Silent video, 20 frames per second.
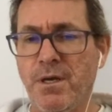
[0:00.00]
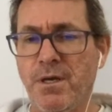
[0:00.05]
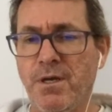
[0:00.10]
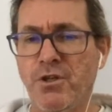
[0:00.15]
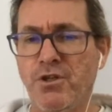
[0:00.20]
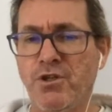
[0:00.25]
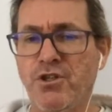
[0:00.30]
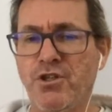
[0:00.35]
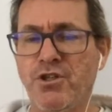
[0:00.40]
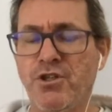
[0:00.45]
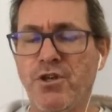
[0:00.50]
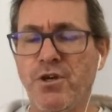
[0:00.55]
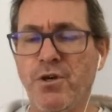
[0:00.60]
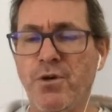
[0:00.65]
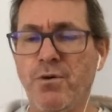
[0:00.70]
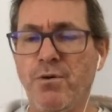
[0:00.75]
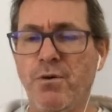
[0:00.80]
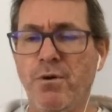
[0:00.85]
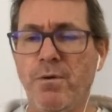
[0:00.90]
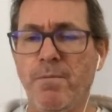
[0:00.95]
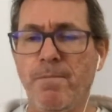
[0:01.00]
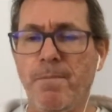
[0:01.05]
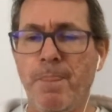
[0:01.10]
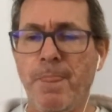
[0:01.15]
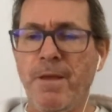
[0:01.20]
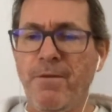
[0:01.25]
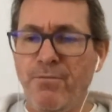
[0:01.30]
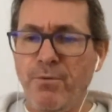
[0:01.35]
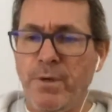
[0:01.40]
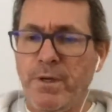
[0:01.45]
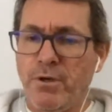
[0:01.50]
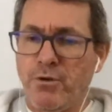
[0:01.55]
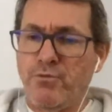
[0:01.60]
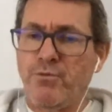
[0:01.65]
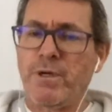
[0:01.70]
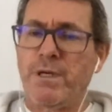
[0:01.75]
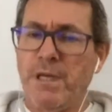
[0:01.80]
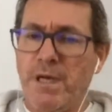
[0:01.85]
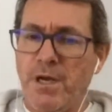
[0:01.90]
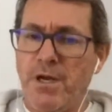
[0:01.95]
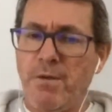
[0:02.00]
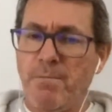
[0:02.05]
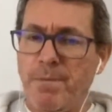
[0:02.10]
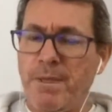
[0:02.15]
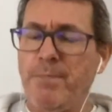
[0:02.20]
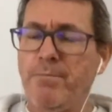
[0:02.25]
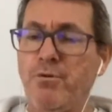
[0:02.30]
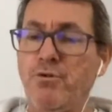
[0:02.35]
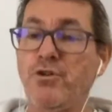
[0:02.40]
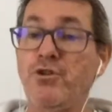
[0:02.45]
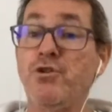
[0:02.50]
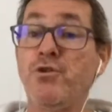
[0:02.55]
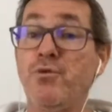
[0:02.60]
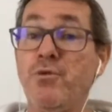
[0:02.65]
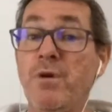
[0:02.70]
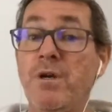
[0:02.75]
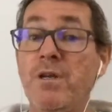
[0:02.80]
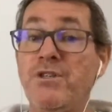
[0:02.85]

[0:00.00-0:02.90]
So if we could rely on people to